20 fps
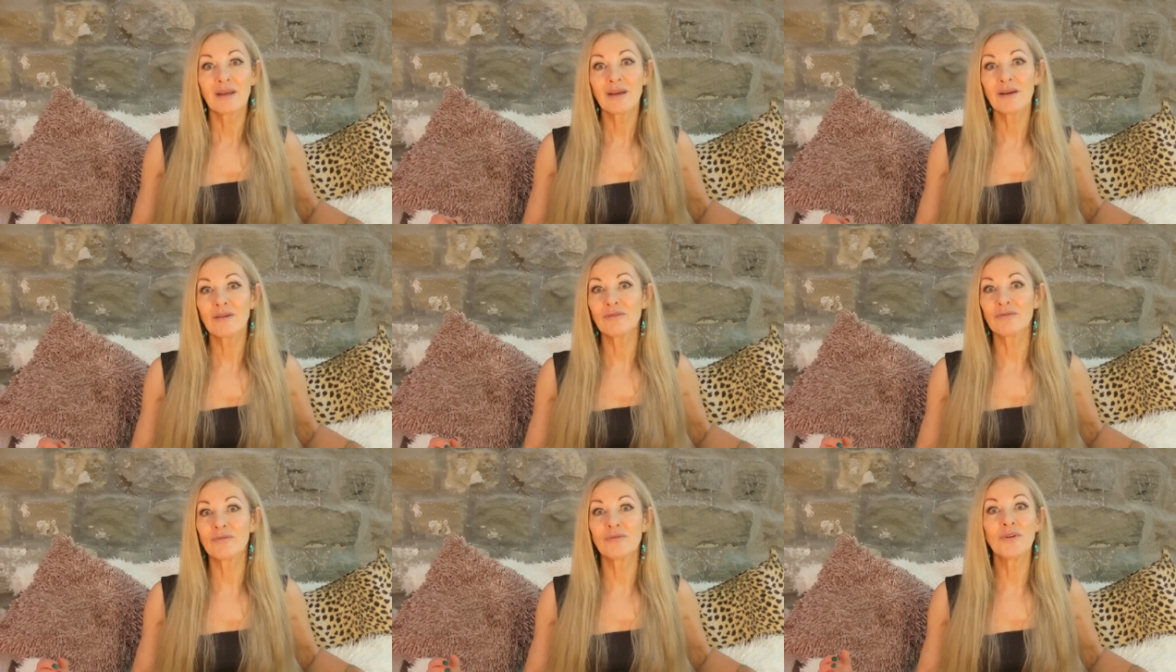
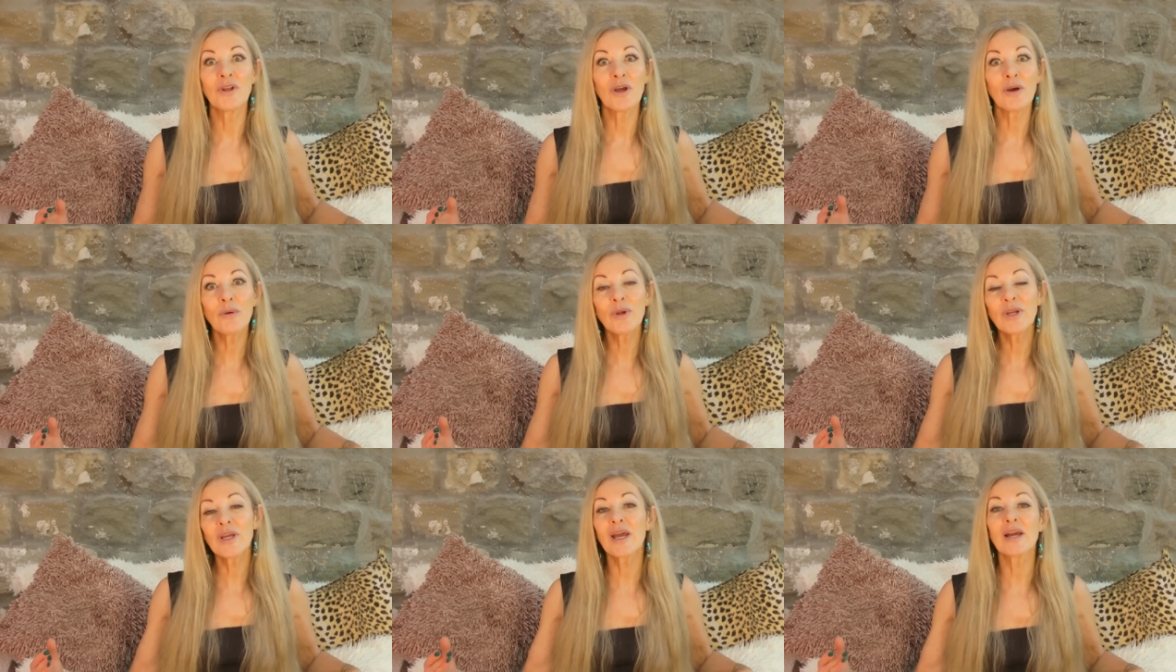of
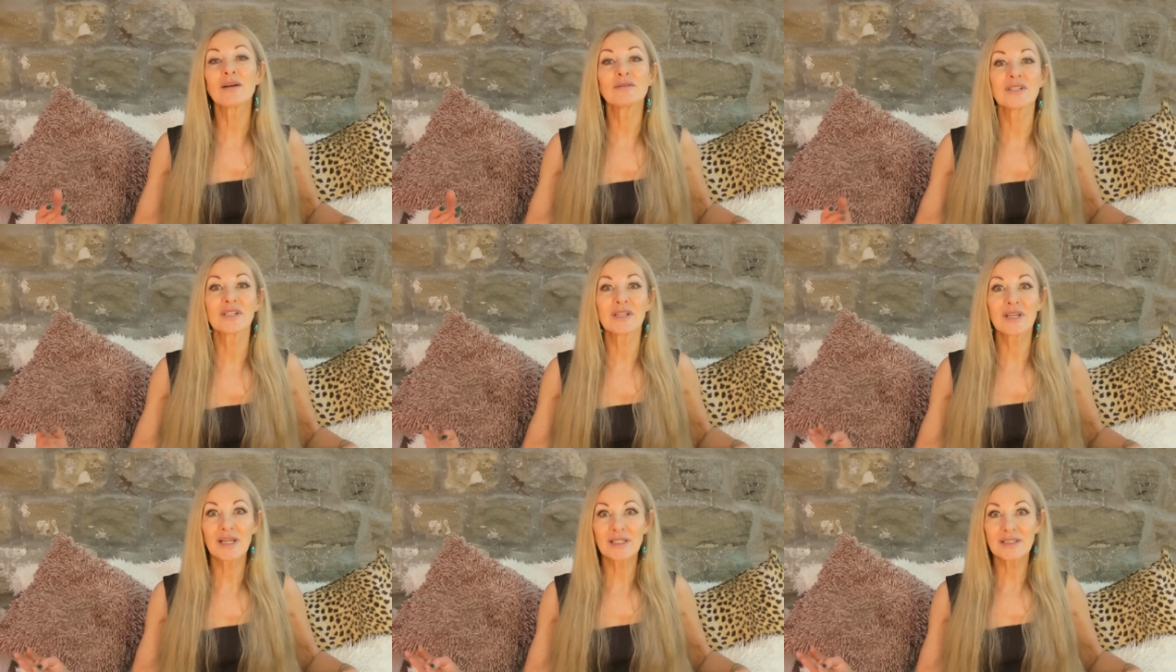knowing how
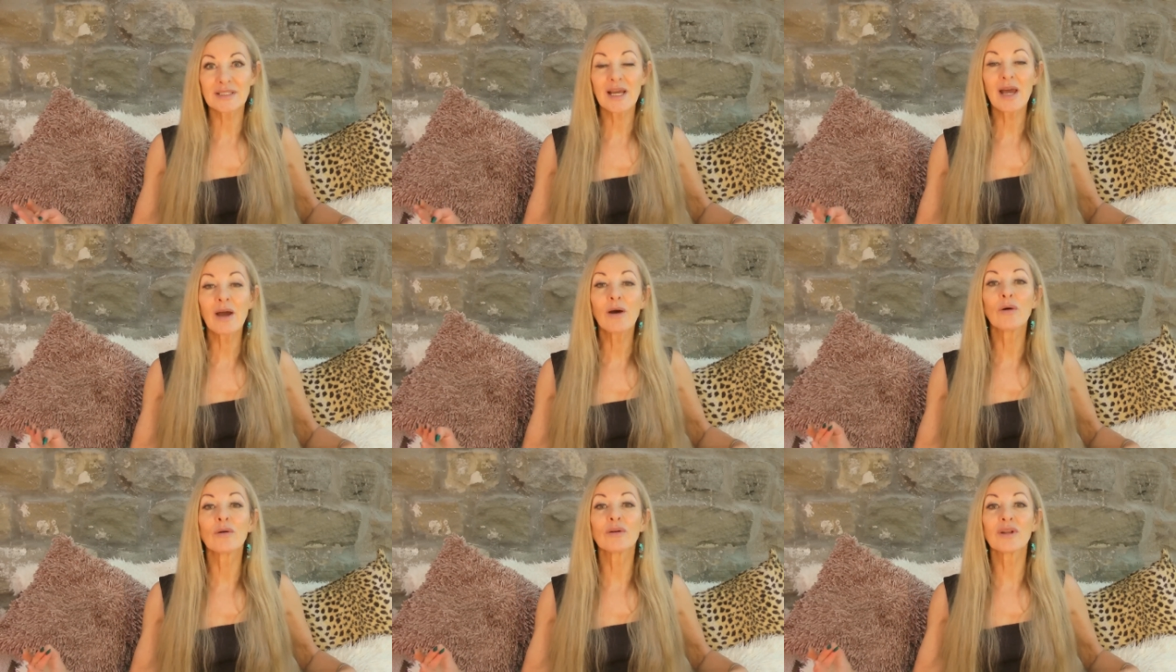to get
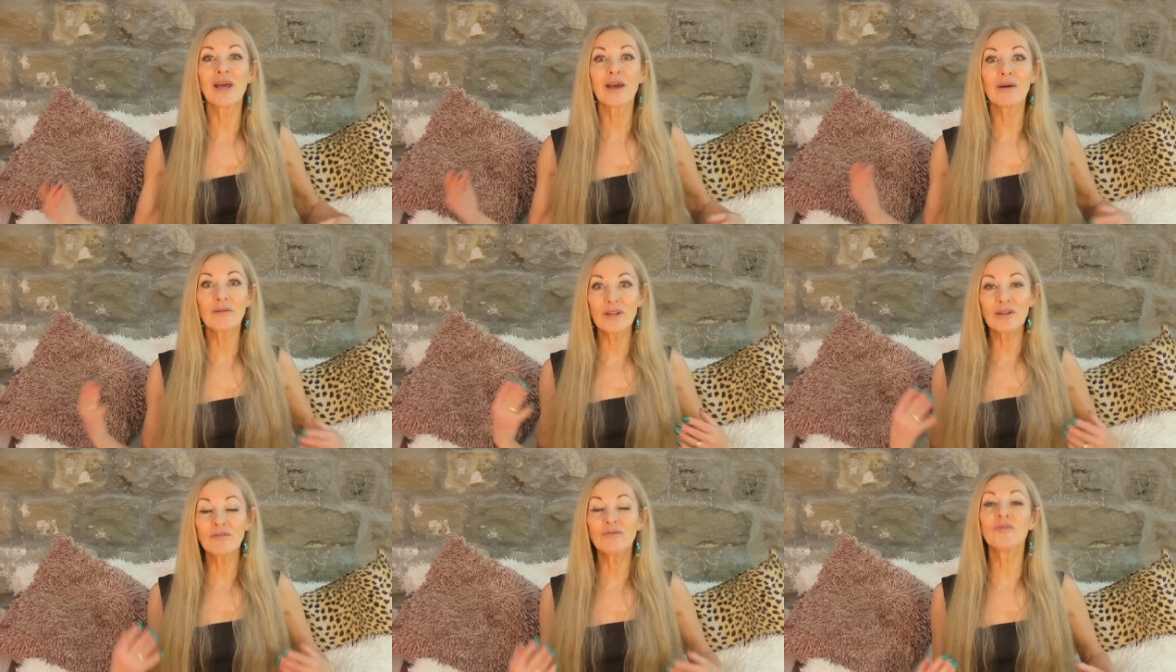out,
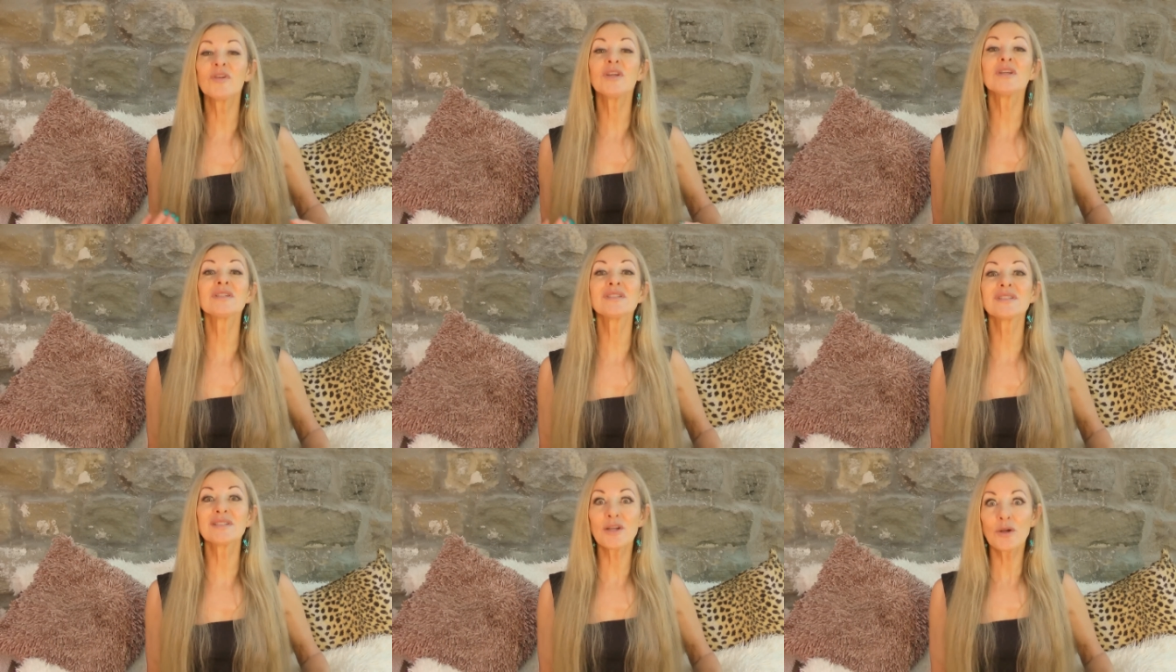how they
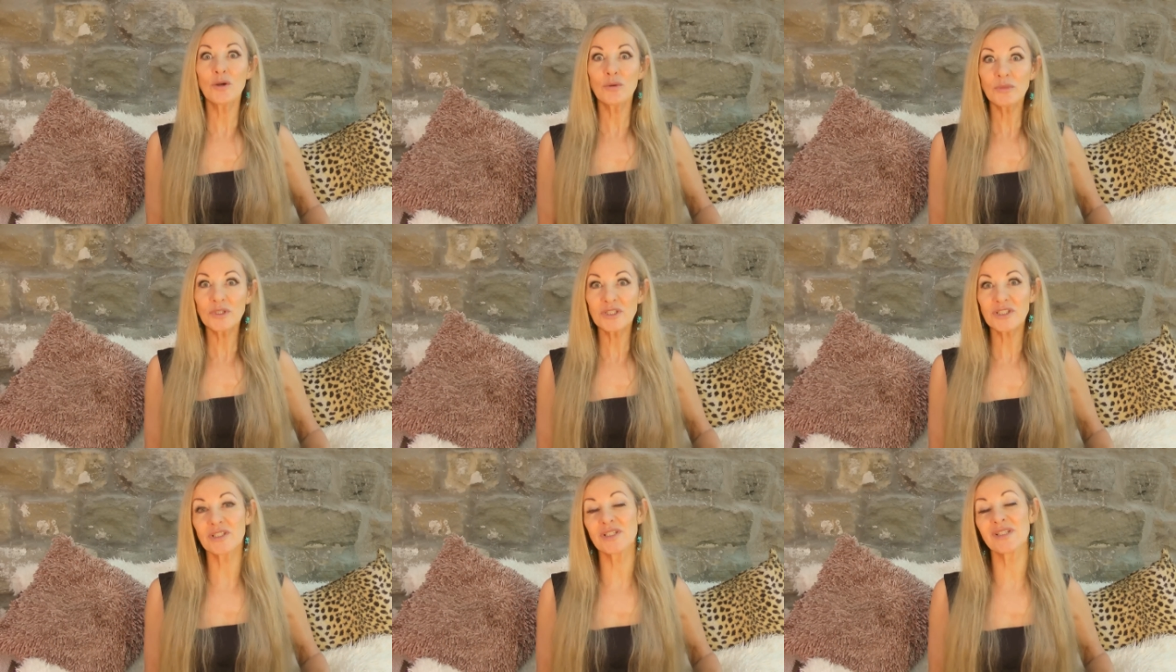feel
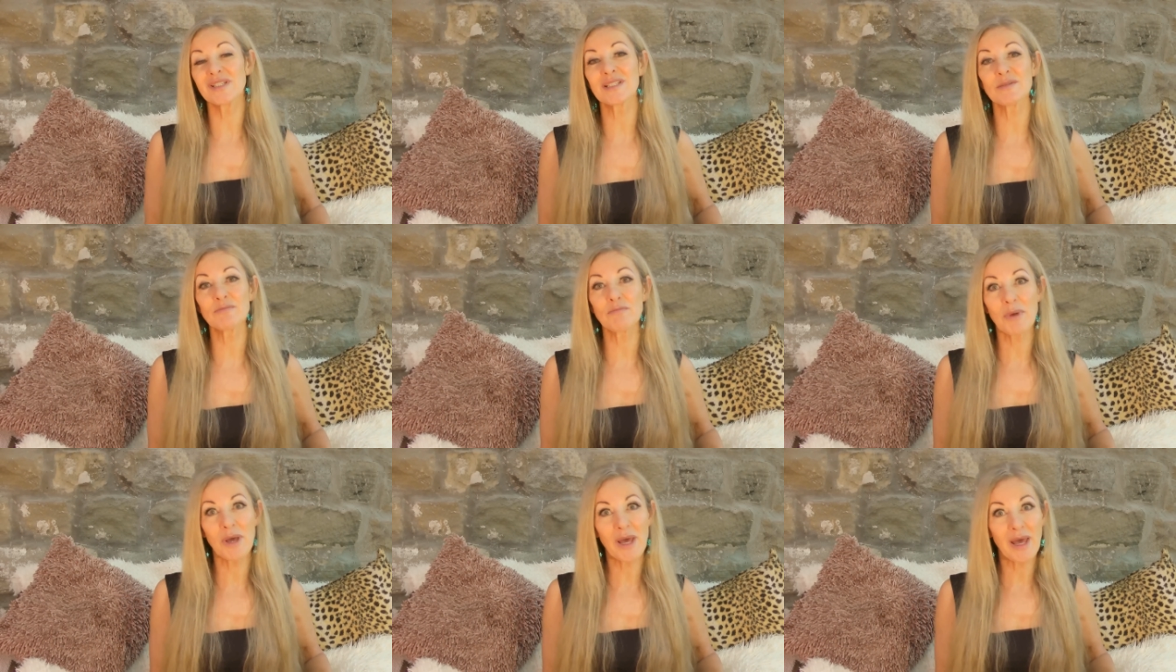so much
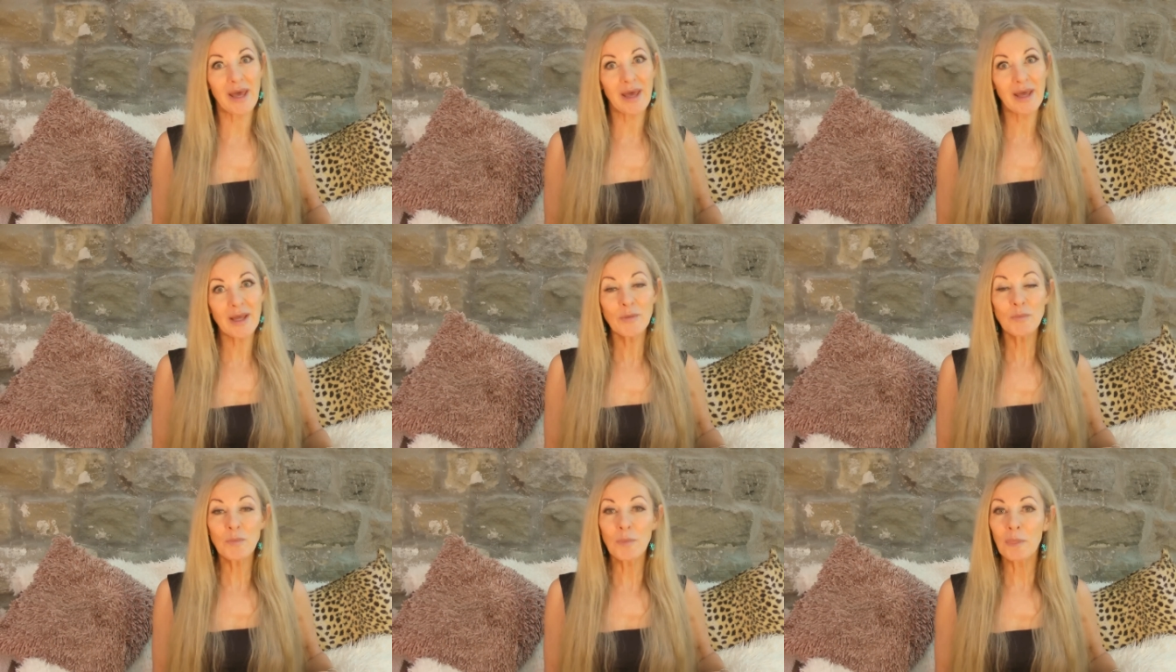
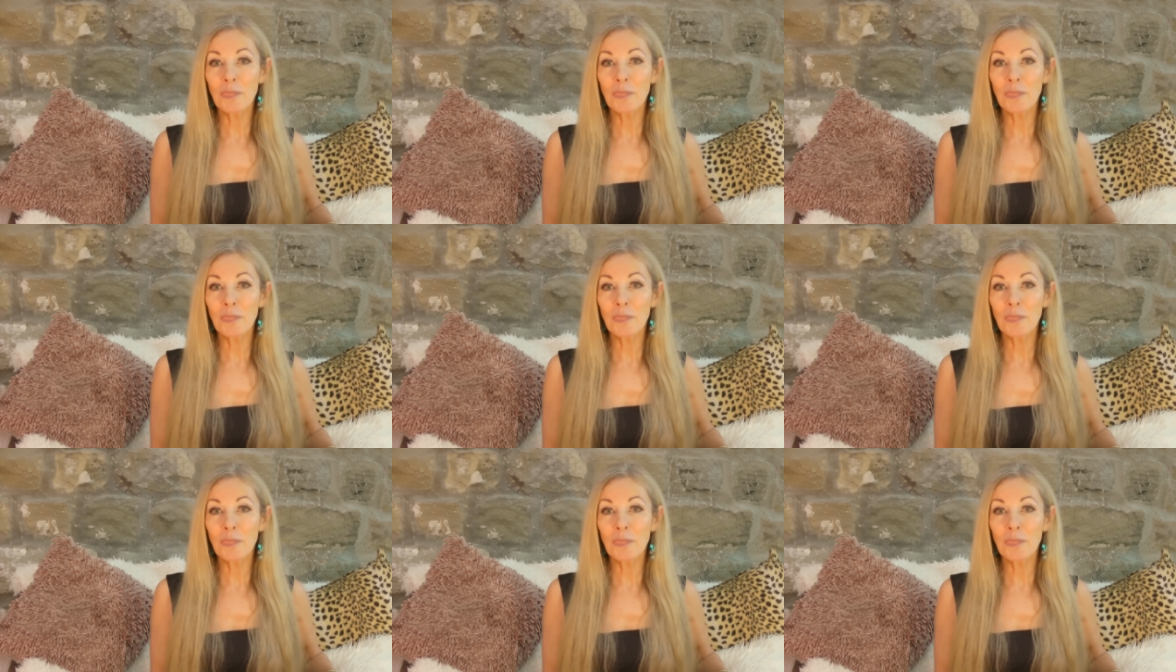despair